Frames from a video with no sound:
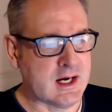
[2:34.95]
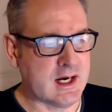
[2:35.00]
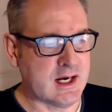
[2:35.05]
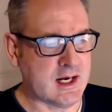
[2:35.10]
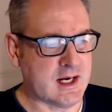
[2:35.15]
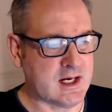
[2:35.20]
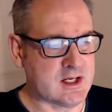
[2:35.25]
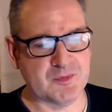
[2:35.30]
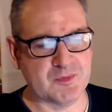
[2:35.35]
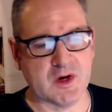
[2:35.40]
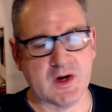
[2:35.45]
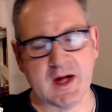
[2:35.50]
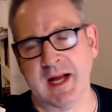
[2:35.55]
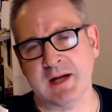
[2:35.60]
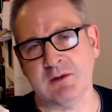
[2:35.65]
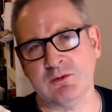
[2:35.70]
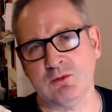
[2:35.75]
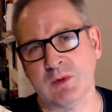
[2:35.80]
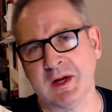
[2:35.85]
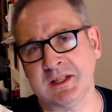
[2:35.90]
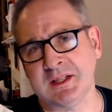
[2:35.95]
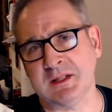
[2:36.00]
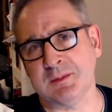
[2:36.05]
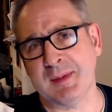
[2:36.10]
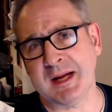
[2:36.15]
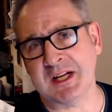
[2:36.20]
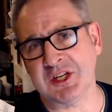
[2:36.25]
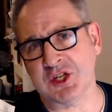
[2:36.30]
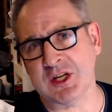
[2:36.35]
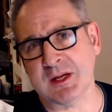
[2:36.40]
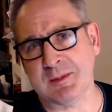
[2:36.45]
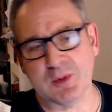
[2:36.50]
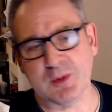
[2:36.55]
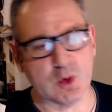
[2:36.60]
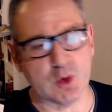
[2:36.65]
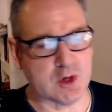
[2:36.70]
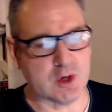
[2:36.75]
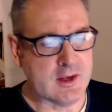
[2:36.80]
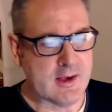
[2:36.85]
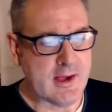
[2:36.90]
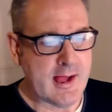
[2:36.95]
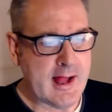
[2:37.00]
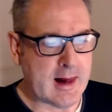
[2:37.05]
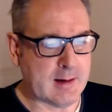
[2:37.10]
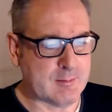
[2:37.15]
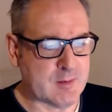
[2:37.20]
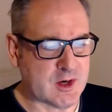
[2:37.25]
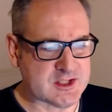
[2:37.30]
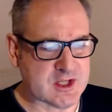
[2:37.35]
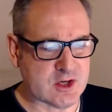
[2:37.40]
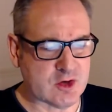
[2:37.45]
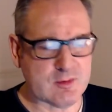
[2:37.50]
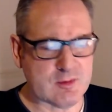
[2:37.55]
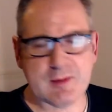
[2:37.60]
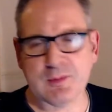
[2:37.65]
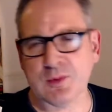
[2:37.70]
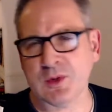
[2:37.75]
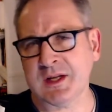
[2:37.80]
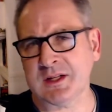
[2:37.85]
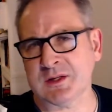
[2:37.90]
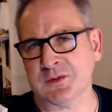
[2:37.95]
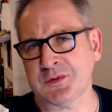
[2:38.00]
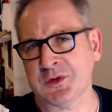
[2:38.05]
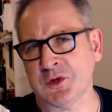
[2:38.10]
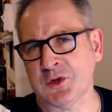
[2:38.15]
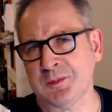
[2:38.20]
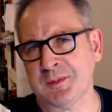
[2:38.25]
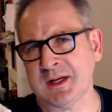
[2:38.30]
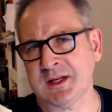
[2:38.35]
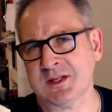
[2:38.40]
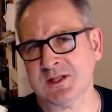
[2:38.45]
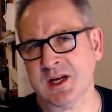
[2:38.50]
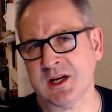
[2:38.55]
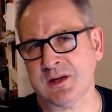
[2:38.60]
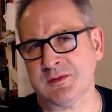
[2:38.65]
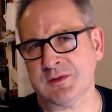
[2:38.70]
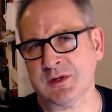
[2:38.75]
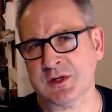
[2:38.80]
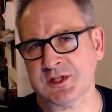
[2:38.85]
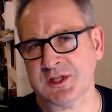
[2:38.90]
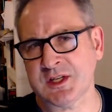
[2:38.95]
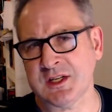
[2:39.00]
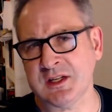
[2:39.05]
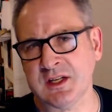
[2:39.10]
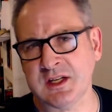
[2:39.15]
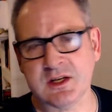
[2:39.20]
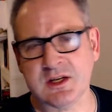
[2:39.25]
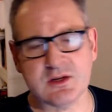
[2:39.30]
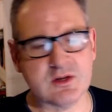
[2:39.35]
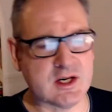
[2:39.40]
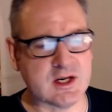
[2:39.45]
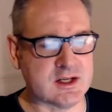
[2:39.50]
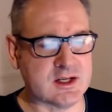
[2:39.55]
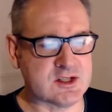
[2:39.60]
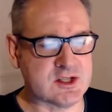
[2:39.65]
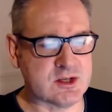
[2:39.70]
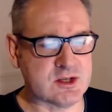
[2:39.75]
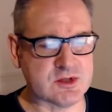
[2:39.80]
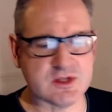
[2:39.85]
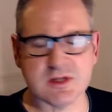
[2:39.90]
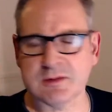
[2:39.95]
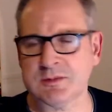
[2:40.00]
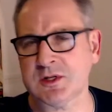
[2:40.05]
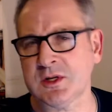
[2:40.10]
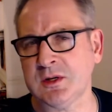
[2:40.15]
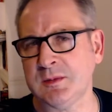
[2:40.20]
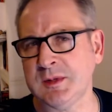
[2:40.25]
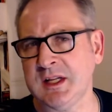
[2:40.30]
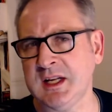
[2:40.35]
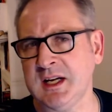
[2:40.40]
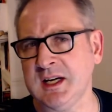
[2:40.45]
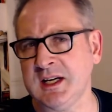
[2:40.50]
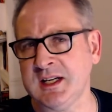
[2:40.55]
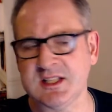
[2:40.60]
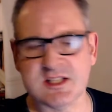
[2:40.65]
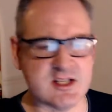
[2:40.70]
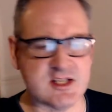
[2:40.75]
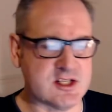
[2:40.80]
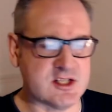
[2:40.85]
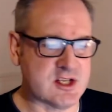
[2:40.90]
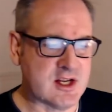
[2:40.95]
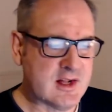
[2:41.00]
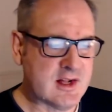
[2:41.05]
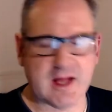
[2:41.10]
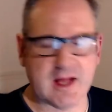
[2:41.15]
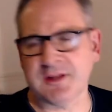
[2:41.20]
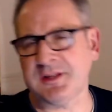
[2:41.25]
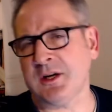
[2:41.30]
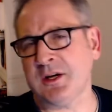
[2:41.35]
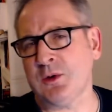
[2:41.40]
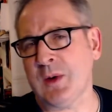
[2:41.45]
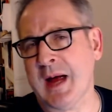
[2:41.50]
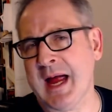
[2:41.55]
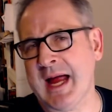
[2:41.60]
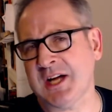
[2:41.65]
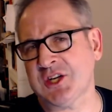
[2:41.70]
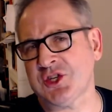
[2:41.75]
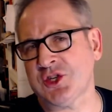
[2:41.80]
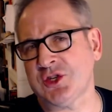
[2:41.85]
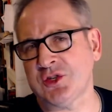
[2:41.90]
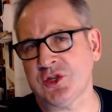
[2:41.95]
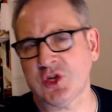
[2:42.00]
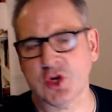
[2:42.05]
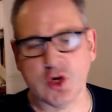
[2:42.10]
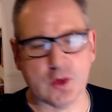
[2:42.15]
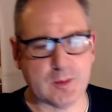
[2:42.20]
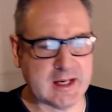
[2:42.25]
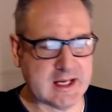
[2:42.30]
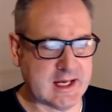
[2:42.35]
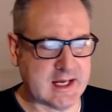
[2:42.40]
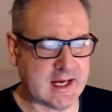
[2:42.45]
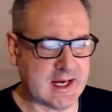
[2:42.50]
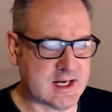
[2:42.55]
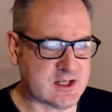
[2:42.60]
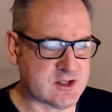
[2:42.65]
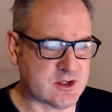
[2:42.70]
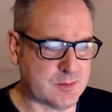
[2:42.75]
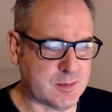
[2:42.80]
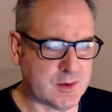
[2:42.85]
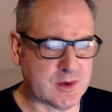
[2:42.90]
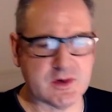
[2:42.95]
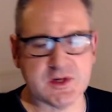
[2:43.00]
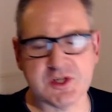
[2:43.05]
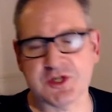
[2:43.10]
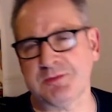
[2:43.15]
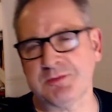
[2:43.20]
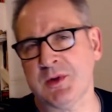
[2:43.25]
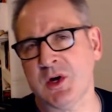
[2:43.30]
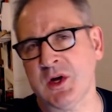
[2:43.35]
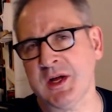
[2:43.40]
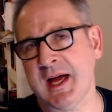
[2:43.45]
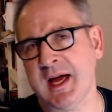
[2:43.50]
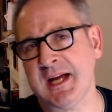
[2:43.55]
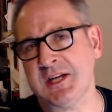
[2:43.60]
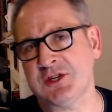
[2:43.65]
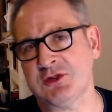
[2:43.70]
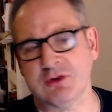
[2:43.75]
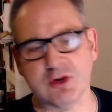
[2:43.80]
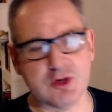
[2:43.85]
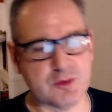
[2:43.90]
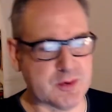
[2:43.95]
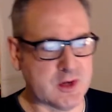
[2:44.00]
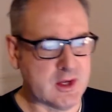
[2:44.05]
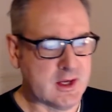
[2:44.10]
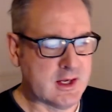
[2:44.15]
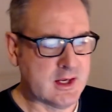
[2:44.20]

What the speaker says: and I hadn't read the Benchley book. I don't remember either film being televised in the UK until sometime in the 80s, although Action Comic had obliged my age group